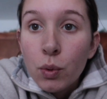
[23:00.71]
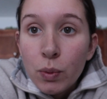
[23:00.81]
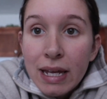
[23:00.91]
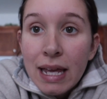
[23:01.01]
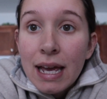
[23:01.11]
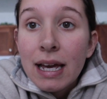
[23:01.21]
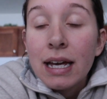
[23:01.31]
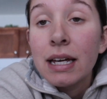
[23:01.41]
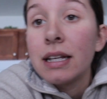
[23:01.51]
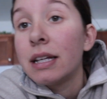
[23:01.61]
We
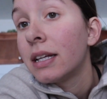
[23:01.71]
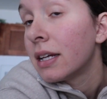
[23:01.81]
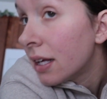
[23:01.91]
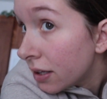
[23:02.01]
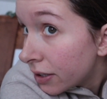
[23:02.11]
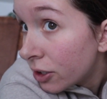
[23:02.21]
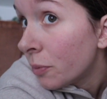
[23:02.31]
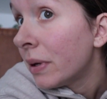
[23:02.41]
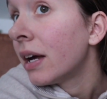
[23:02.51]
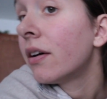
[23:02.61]
had a little
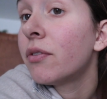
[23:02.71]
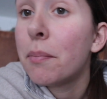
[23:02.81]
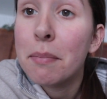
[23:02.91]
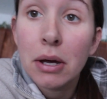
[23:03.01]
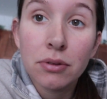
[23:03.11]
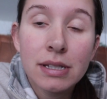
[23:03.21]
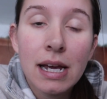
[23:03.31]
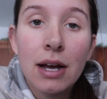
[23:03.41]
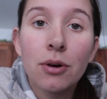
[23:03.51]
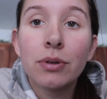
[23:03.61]
bit of a
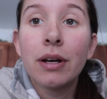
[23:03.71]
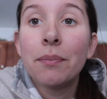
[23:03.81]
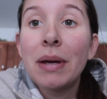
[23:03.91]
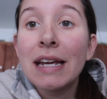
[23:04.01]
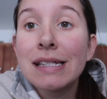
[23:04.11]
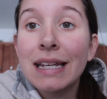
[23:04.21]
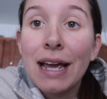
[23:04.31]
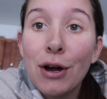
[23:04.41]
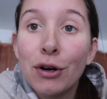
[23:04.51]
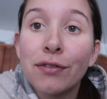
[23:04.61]
meltdown. Paisley
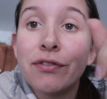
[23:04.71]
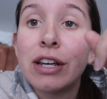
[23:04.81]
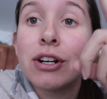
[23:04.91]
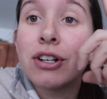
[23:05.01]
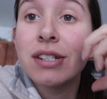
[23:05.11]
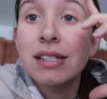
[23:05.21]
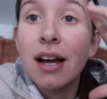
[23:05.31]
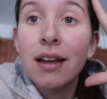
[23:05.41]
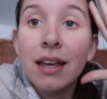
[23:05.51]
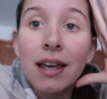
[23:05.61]
got her finger
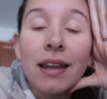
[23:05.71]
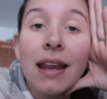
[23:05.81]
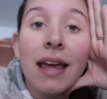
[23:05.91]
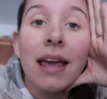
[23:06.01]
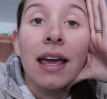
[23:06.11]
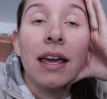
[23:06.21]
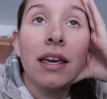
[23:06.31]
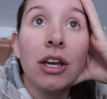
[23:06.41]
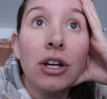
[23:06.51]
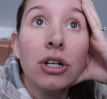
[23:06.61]
stuck in
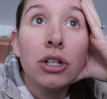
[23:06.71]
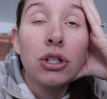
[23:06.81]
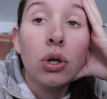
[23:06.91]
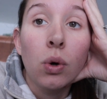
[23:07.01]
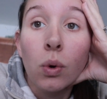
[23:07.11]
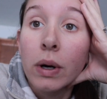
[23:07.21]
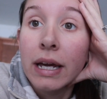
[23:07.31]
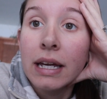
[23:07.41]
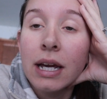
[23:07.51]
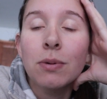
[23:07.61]
a
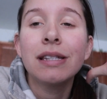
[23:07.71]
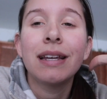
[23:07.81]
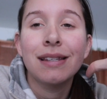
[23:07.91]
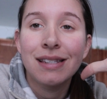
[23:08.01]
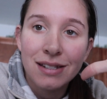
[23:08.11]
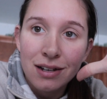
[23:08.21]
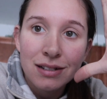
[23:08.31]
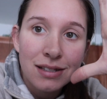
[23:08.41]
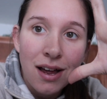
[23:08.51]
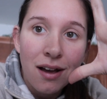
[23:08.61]
toy. It wasn't like
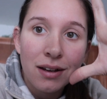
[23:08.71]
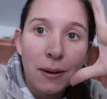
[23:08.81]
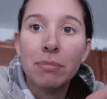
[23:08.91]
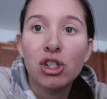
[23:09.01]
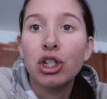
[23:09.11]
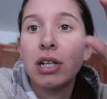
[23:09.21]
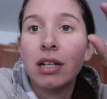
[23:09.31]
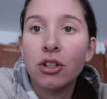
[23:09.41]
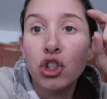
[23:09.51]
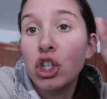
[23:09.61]
stuck, but she